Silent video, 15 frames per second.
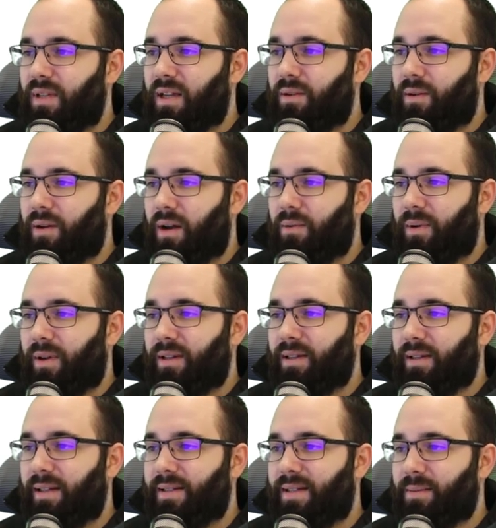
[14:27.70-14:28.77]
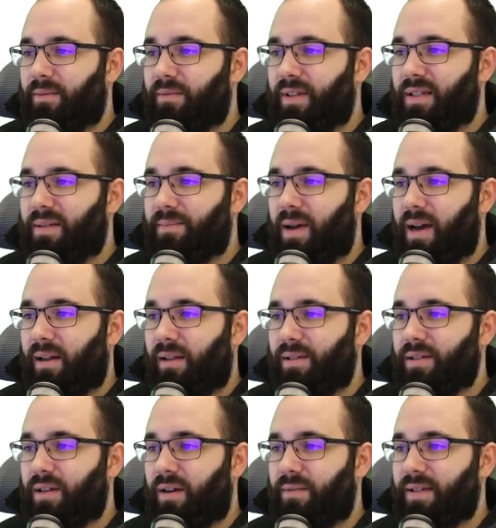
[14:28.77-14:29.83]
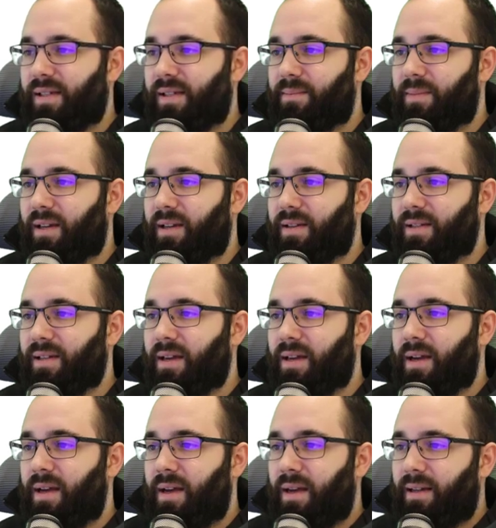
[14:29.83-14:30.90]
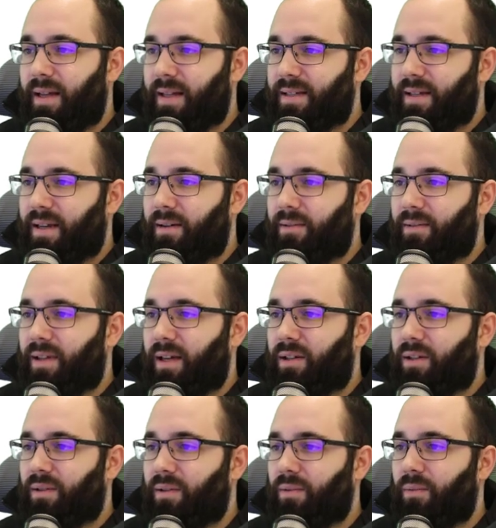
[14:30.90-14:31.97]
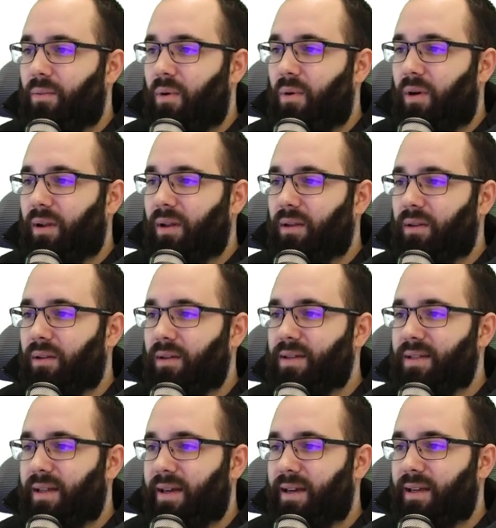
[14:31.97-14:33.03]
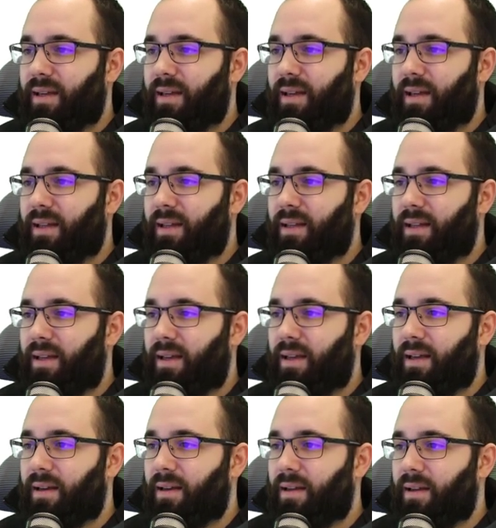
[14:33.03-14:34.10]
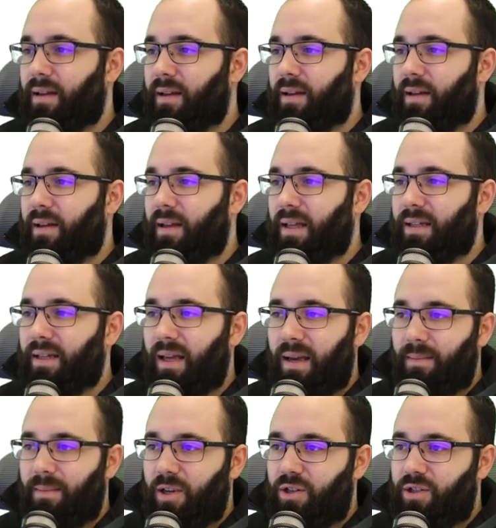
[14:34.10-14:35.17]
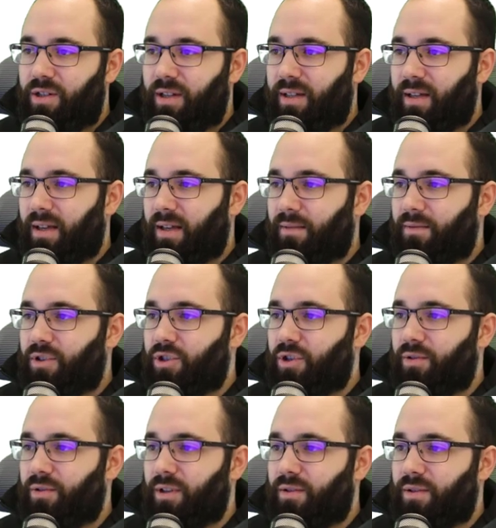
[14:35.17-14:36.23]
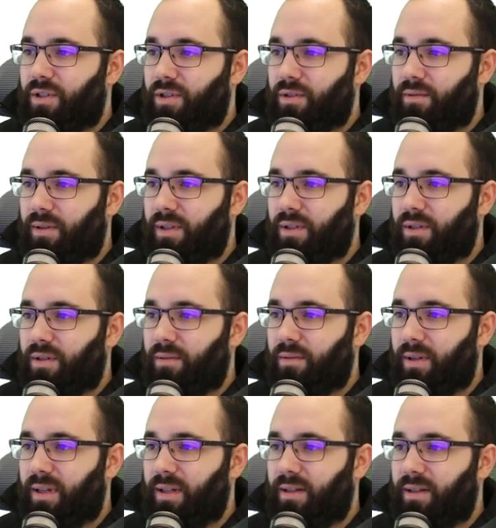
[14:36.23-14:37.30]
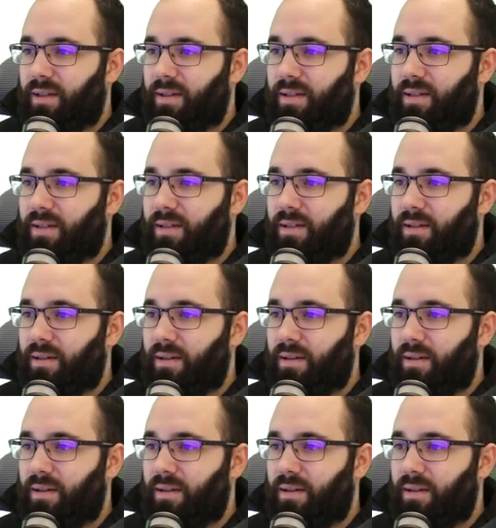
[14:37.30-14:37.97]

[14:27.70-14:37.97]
I want to delete some of these panels, obviously, because that's how that wall looks like in the in the image that I have shown you. So let's go like this.